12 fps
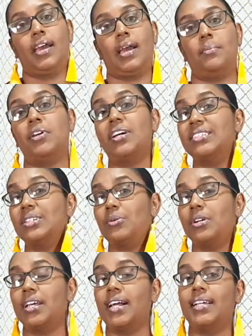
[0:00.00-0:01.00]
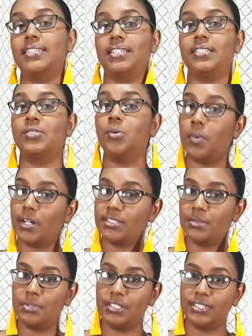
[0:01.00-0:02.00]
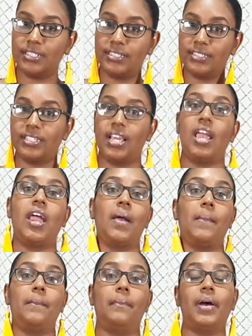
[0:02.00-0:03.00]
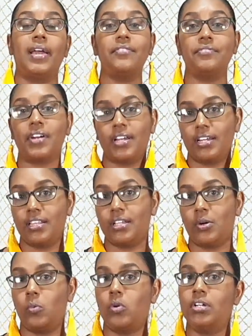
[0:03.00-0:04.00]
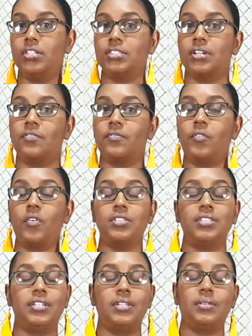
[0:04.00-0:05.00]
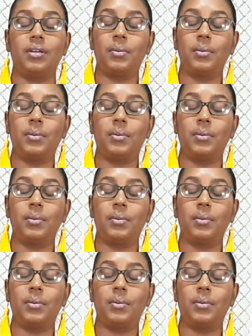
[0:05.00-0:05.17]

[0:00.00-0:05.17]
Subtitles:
And because it only has 2 pattern pieces, my file was 14